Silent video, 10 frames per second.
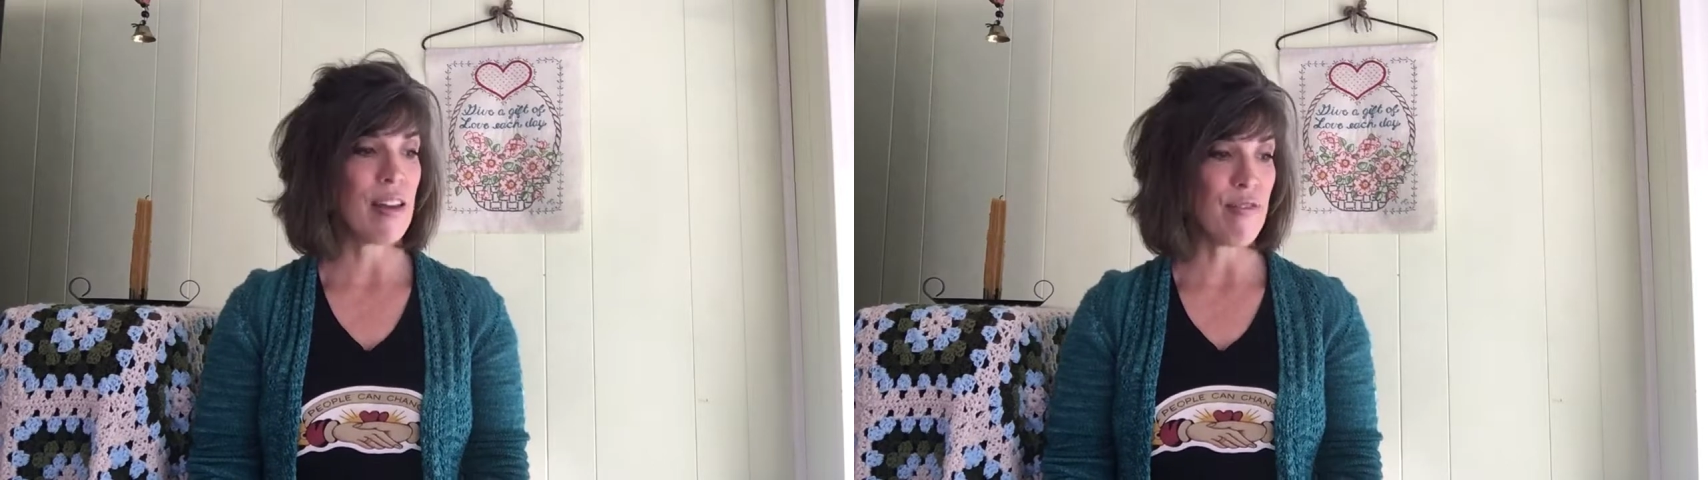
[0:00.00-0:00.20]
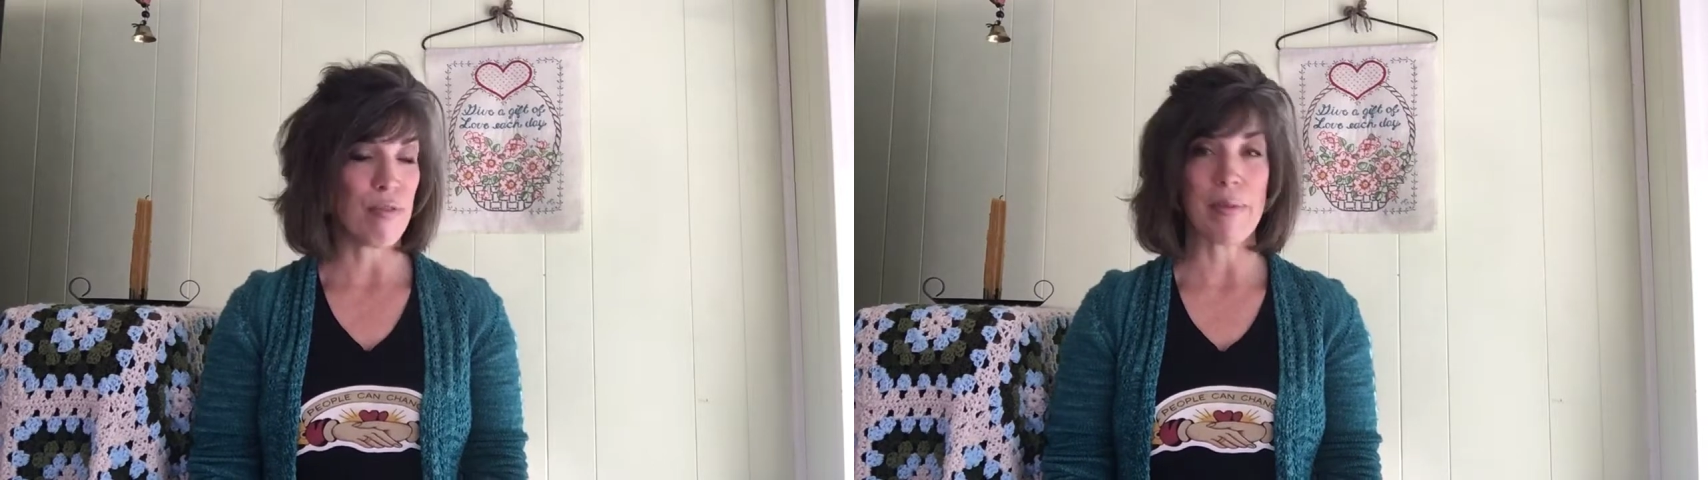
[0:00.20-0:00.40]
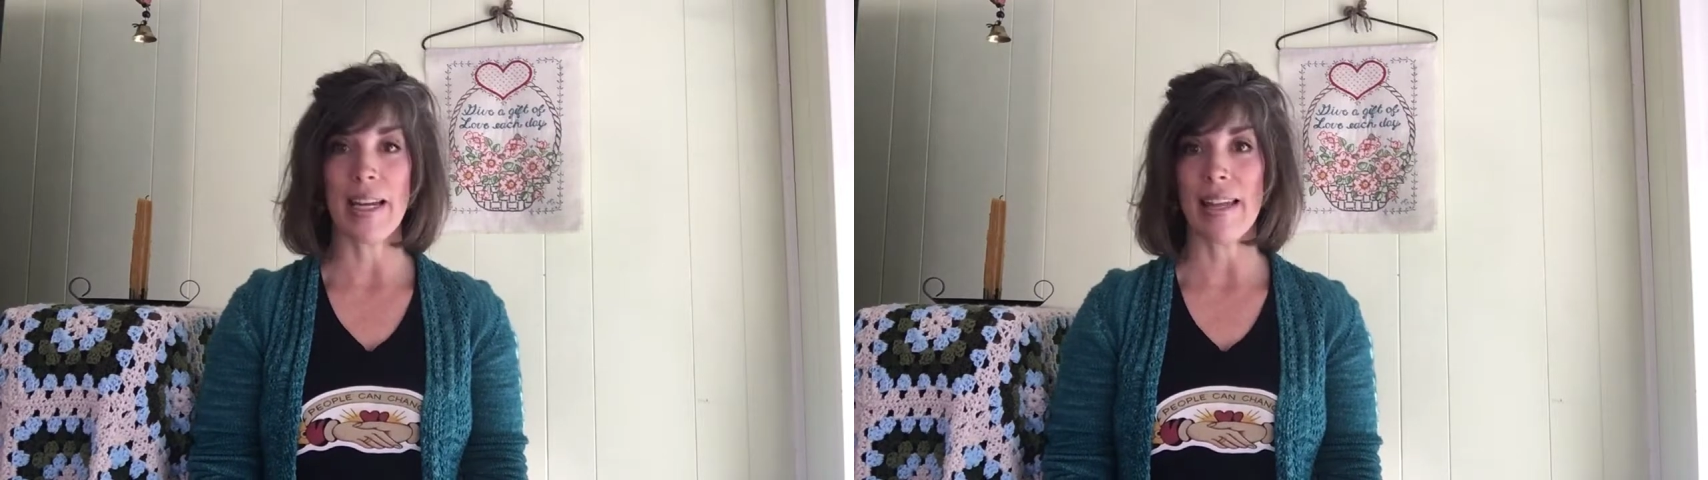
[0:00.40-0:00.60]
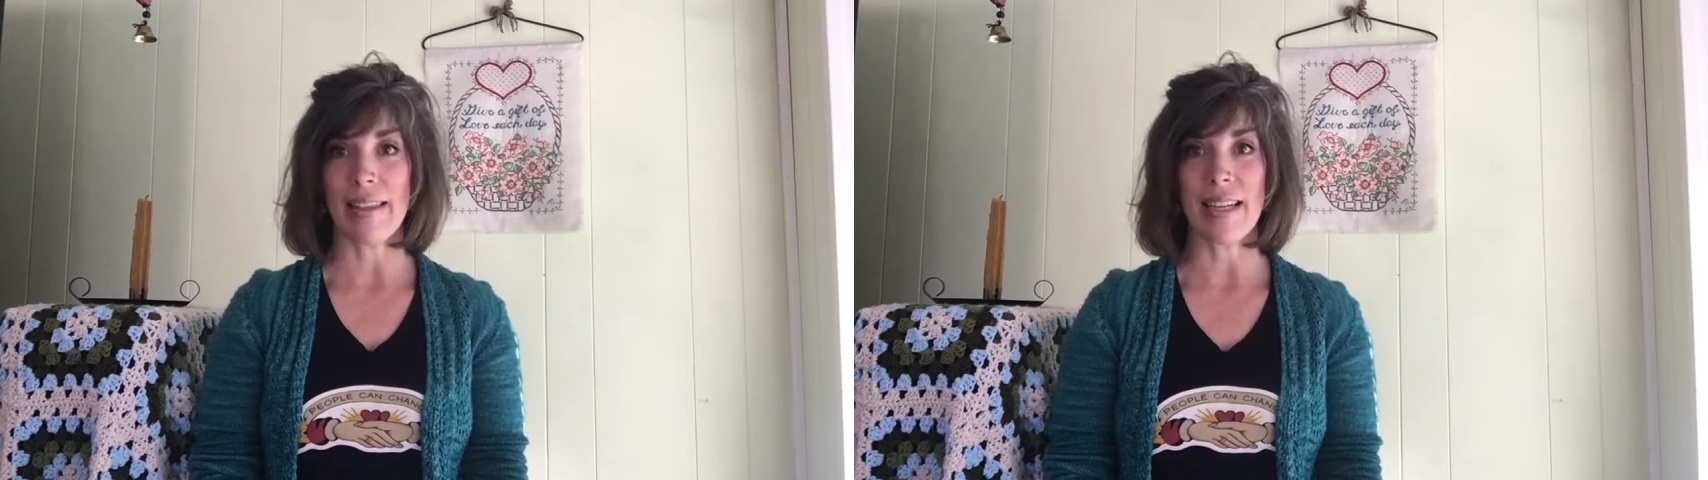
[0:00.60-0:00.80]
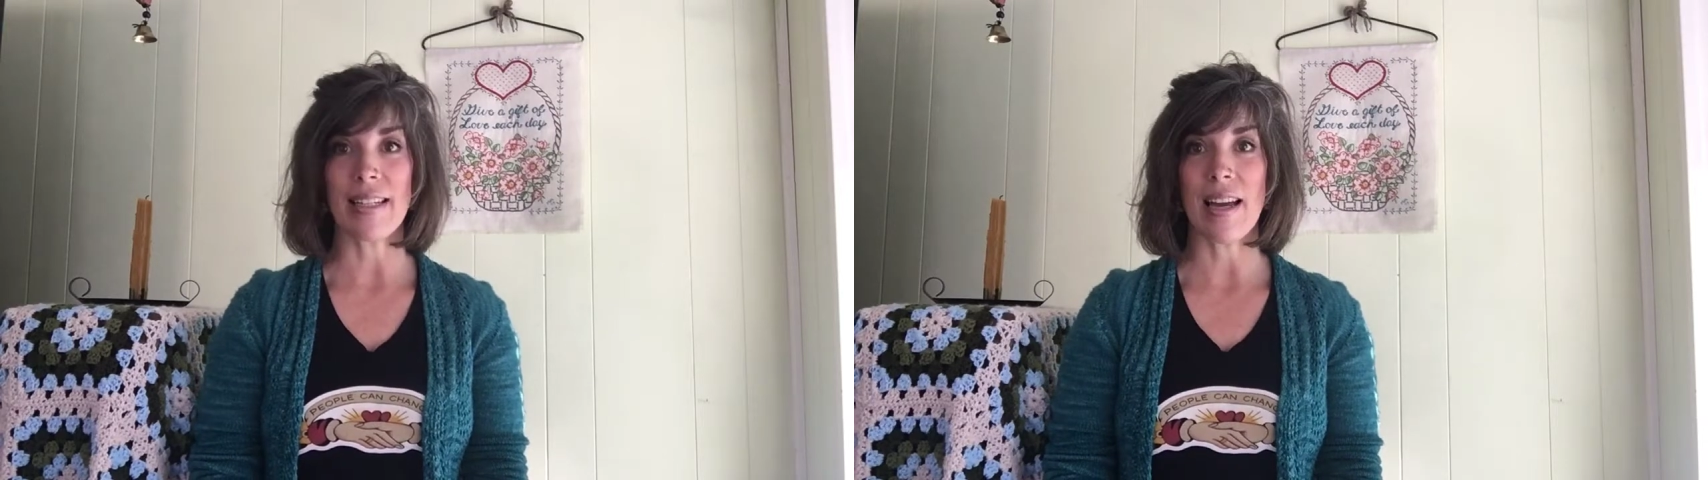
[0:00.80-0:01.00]
And for me
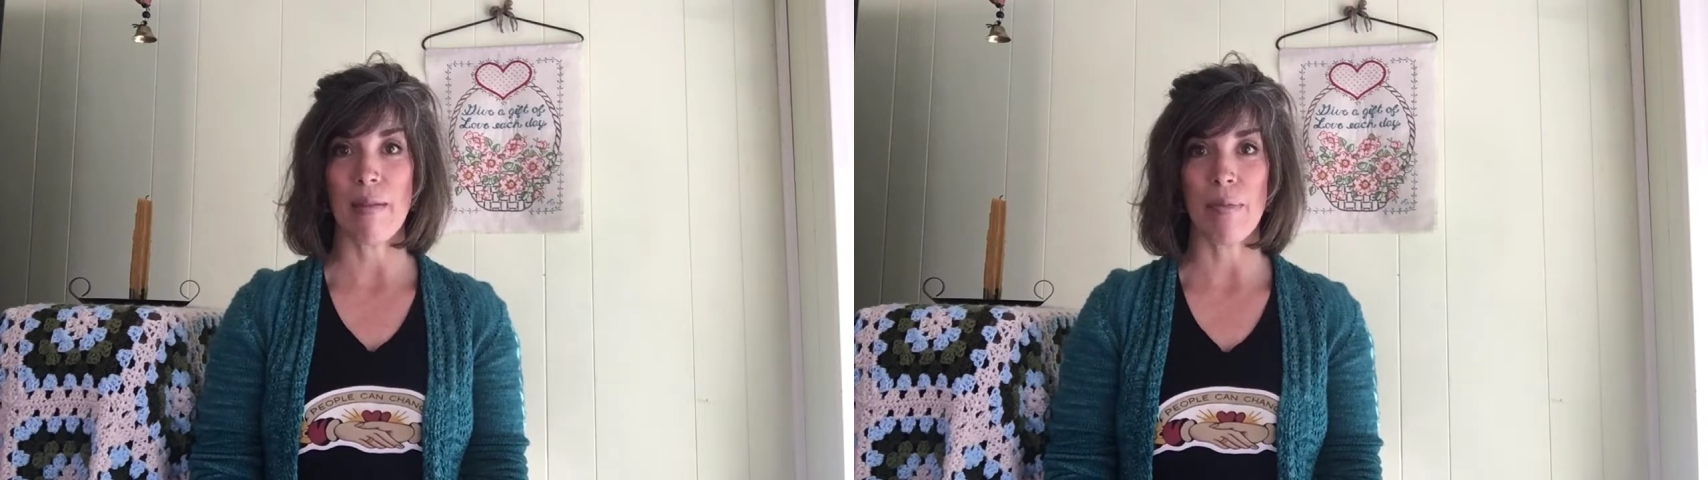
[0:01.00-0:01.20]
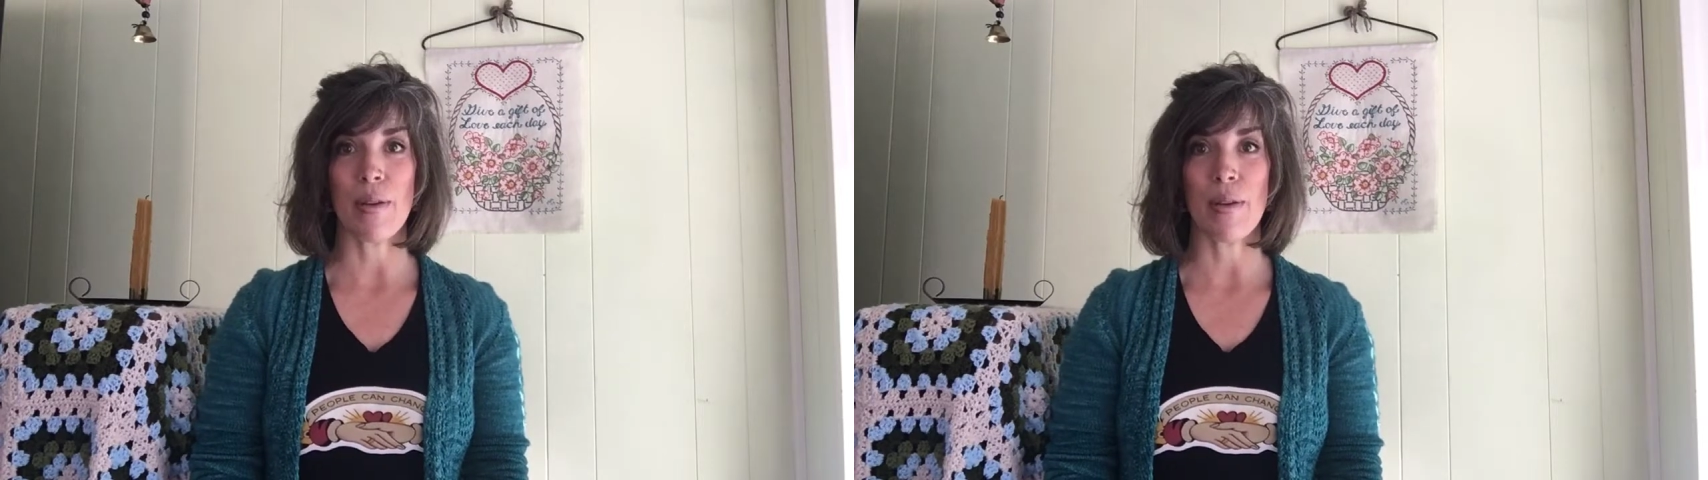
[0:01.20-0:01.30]
at that time,